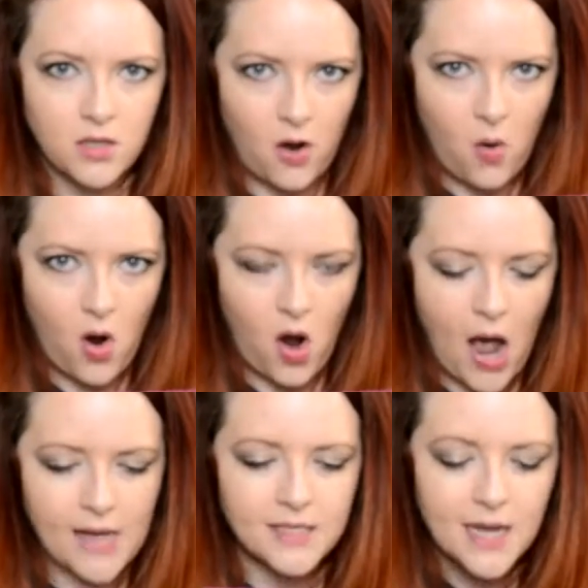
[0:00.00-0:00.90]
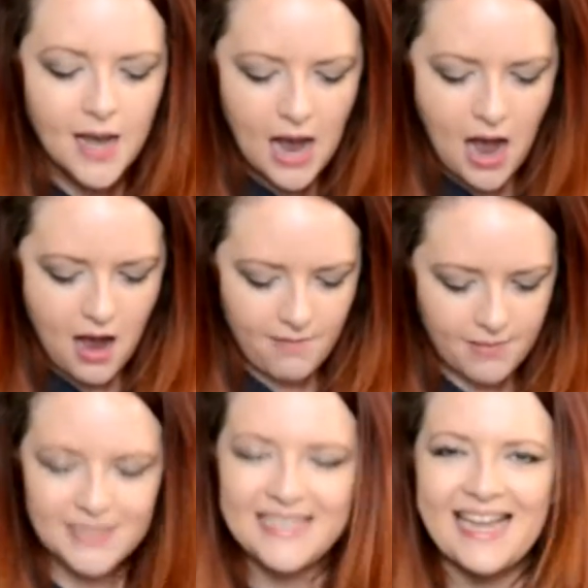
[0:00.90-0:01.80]
So hot.
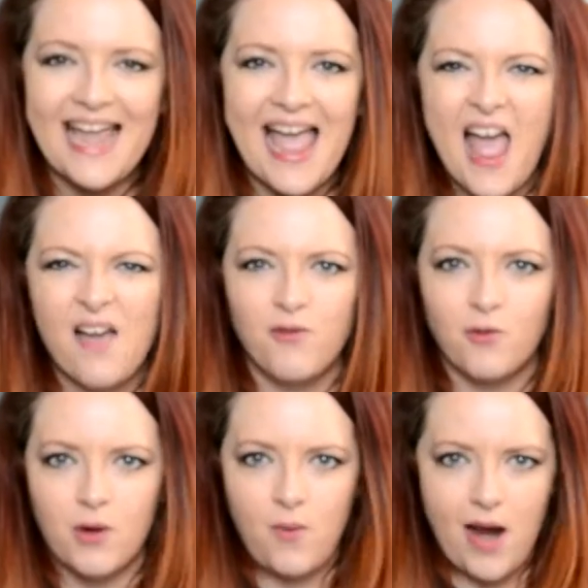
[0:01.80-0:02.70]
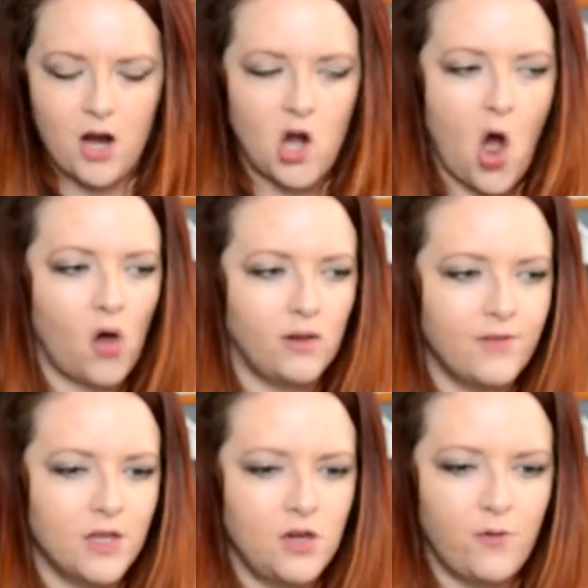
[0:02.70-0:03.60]
I'm seeing it everywhere and all
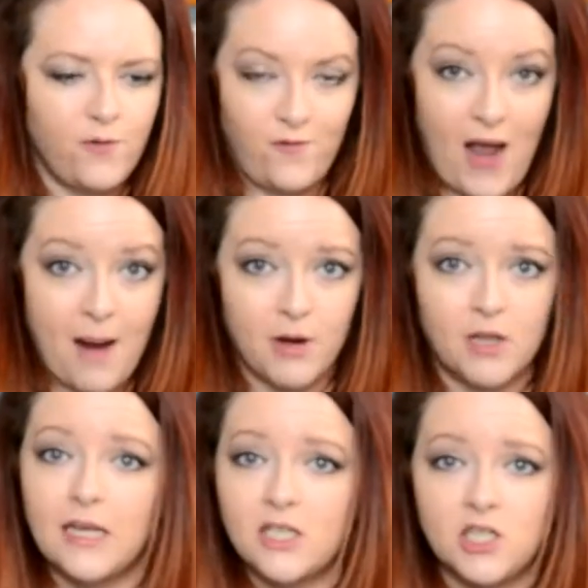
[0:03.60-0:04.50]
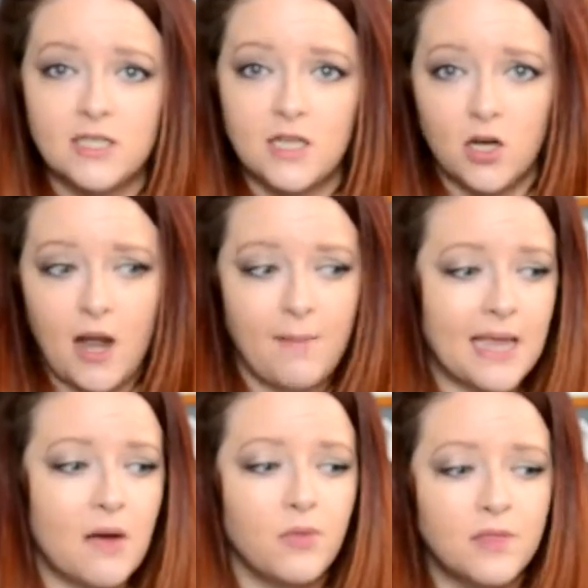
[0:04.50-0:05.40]
of the new fabric collections that are
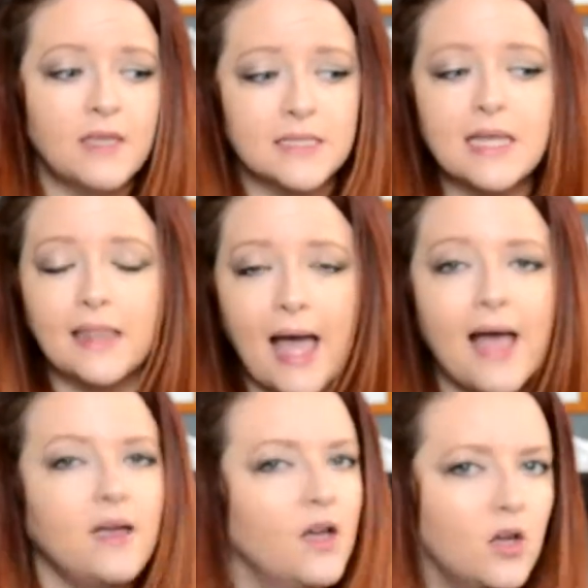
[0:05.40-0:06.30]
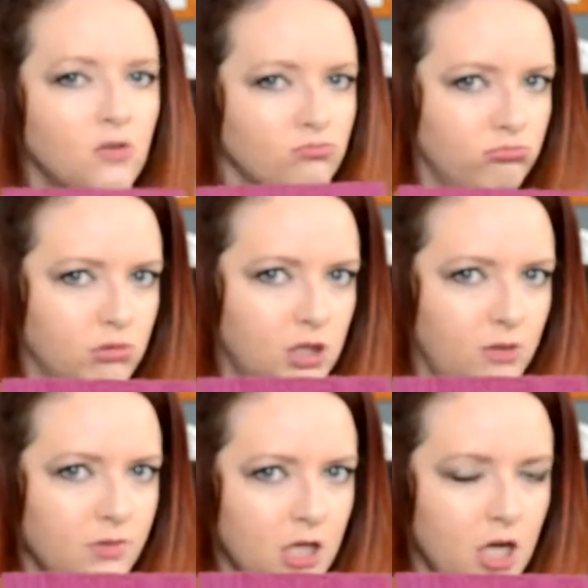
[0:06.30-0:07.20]
coming out and things like that.
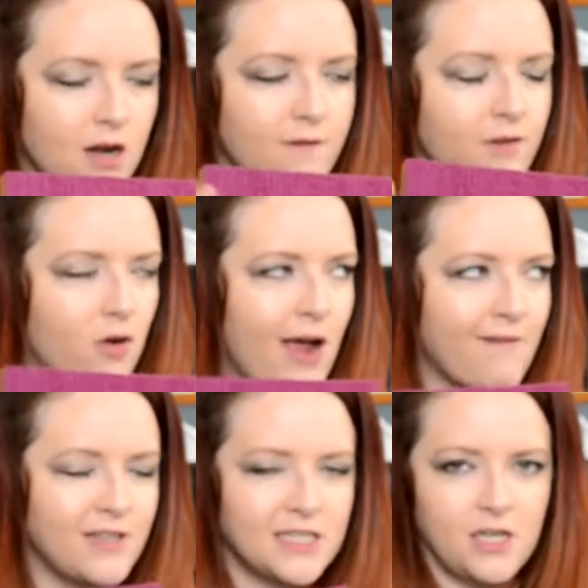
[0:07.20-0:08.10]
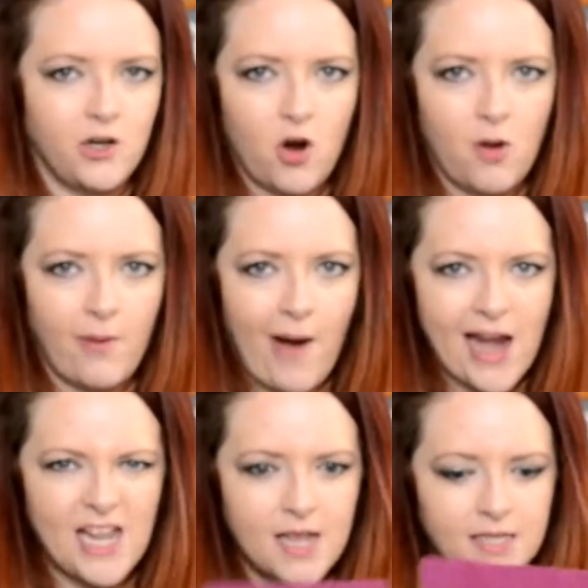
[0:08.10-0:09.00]
Really, really good. If you don't have this in your home
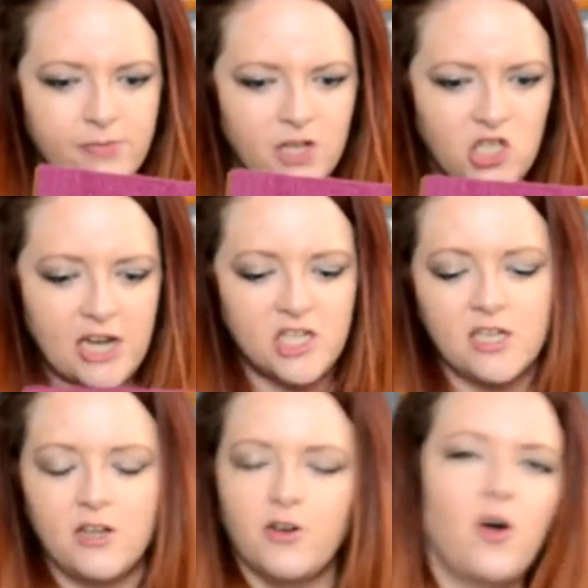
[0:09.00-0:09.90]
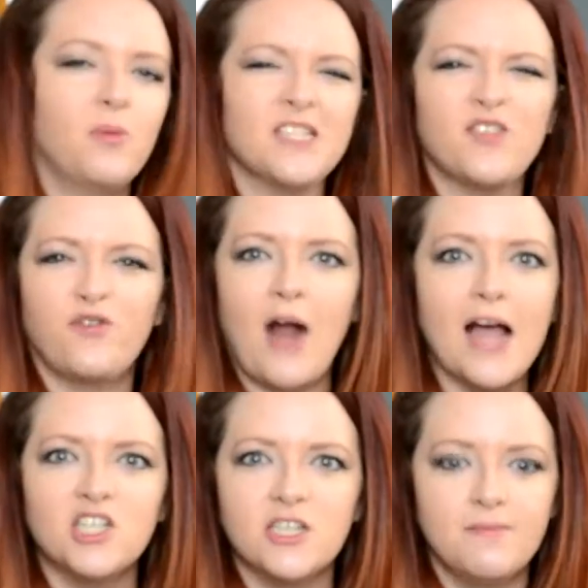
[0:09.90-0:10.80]
already, get some magenta in your home. It's
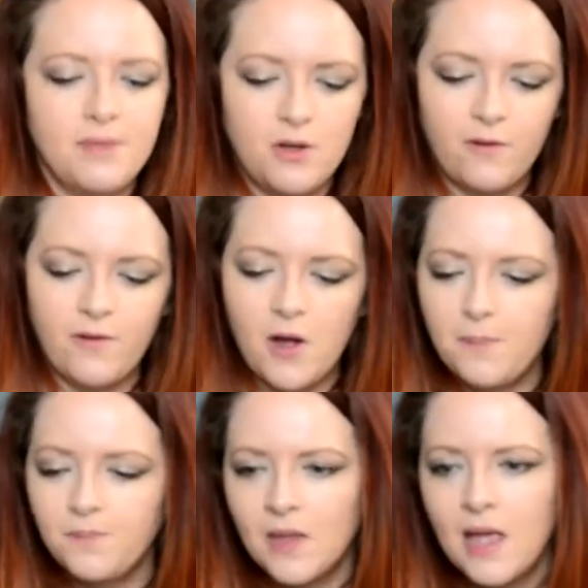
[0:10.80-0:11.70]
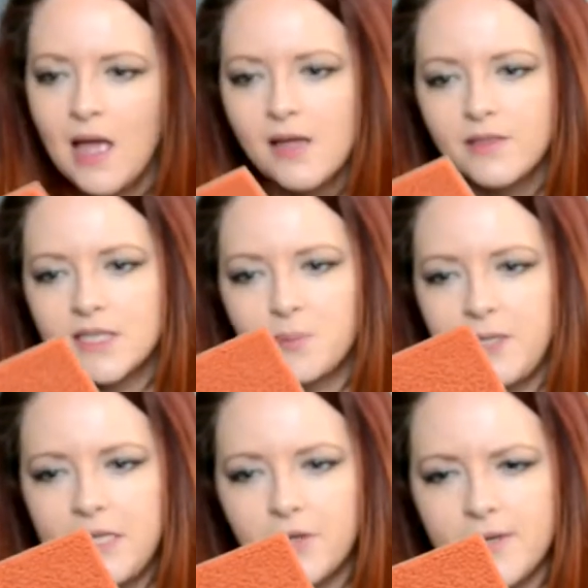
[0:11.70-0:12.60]
fresh and beautiful. This
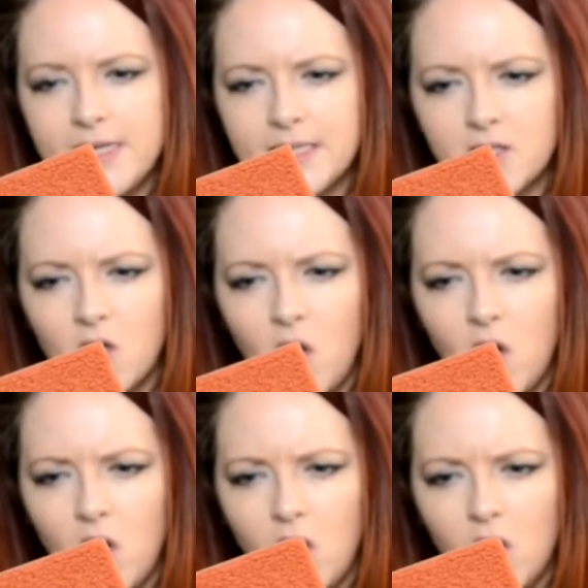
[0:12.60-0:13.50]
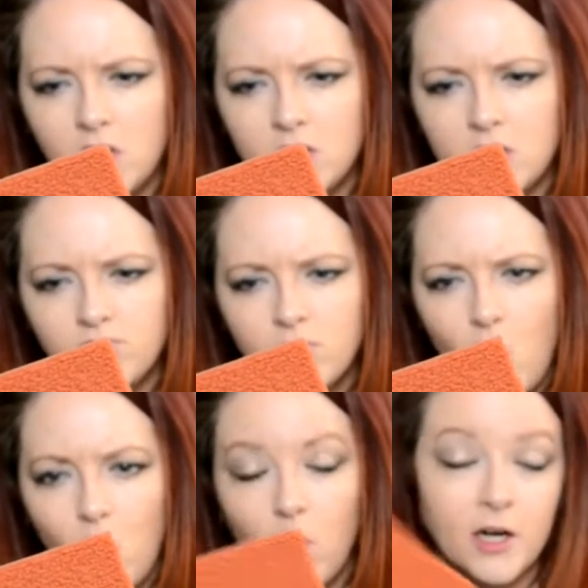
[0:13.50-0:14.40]
one here is called
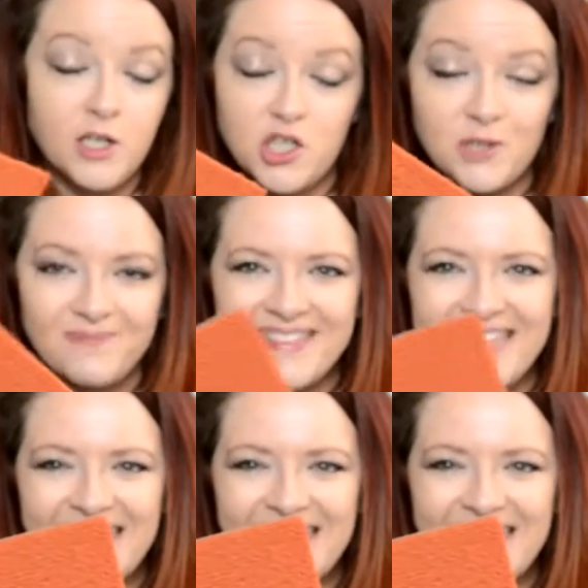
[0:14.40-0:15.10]
Orange.